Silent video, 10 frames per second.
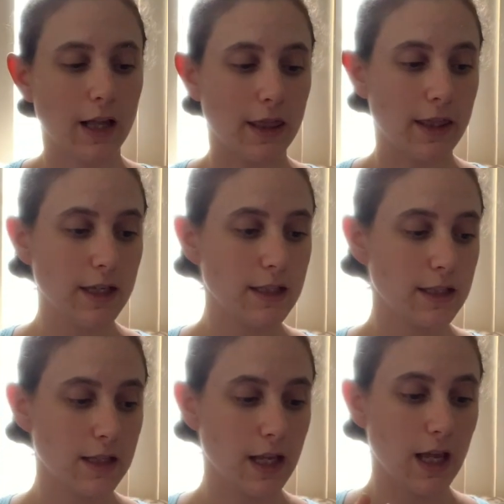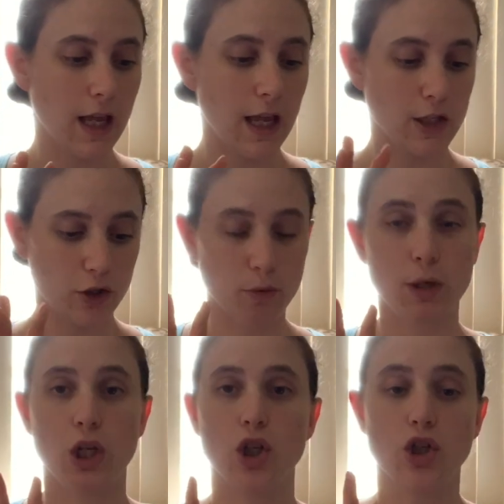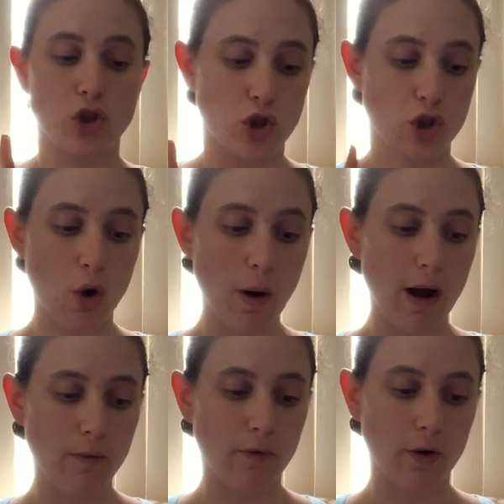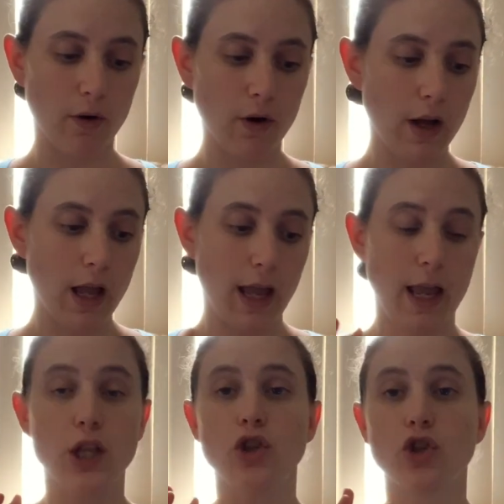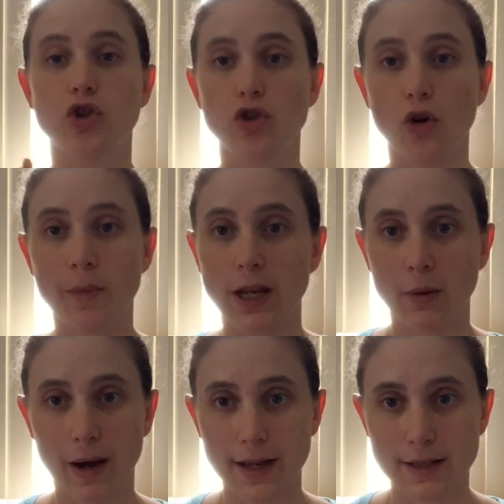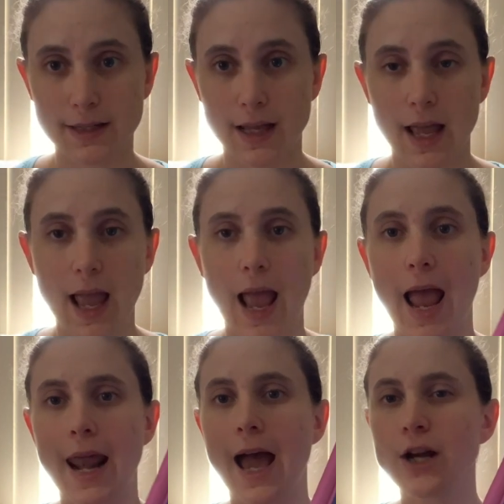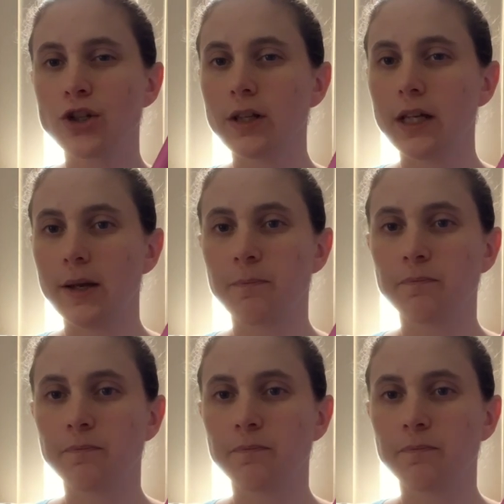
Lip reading: This is going to be so helpful in so many ways. And actually,